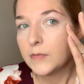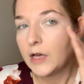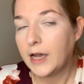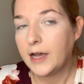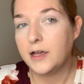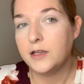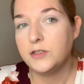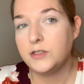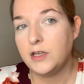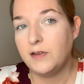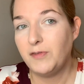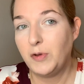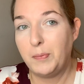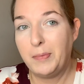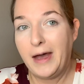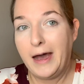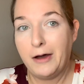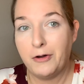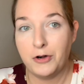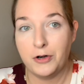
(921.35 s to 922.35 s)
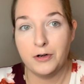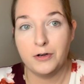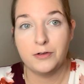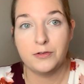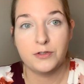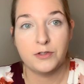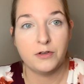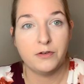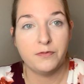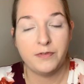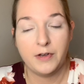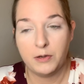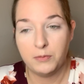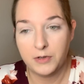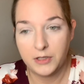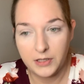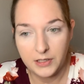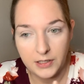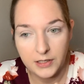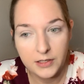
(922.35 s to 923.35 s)
I also have a powder, so if I
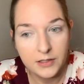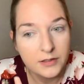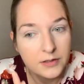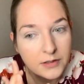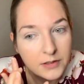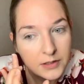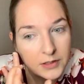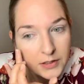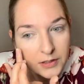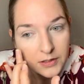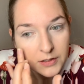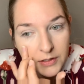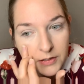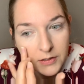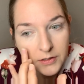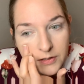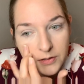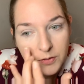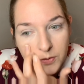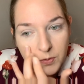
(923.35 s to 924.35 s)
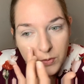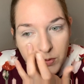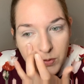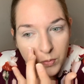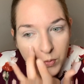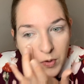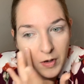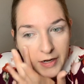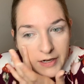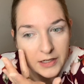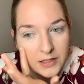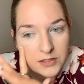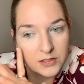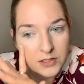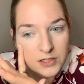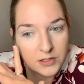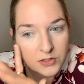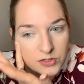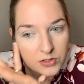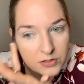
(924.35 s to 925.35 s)
really want it
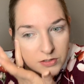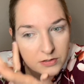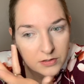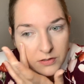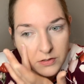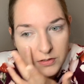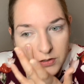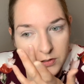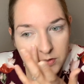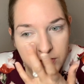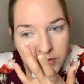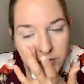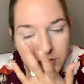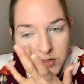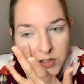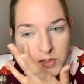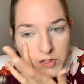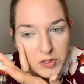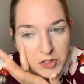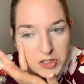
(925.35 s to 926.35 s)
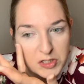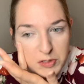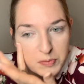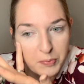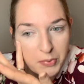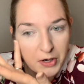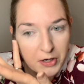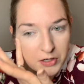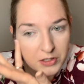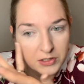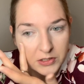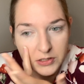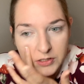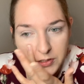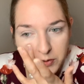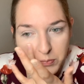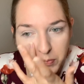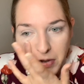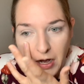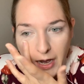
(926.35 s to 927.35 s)
to sparkle
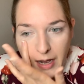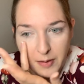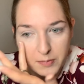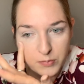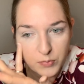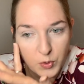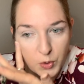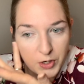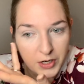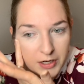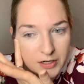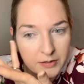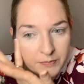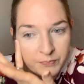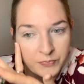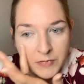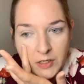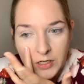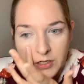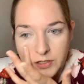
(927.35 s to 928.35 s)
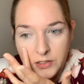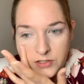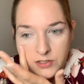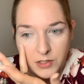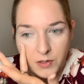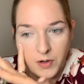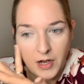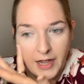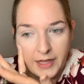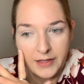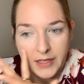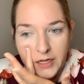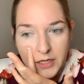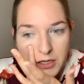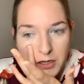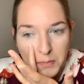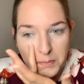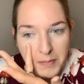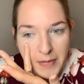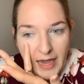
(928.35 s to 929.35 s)
and pop more. So I
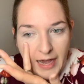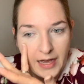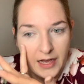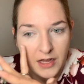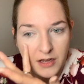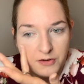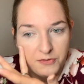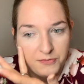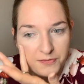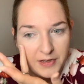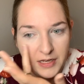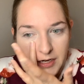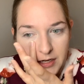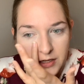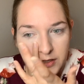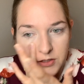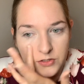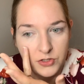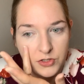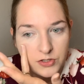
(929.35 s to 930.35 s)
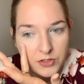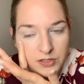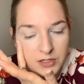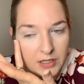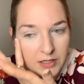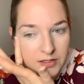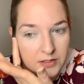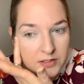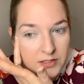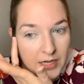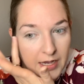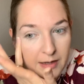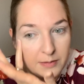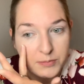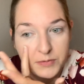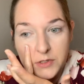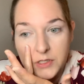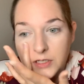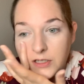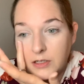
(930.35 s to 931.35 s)
like a matte finish,
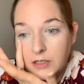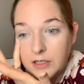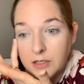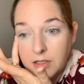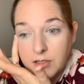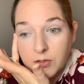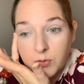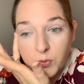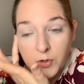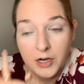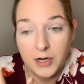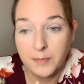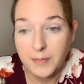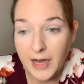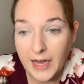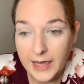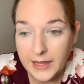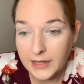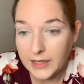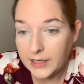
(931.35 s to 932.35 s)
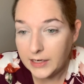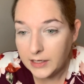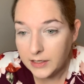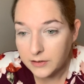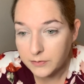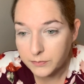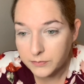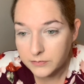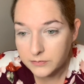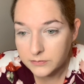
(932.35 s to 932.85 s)
except where I'm highlighting.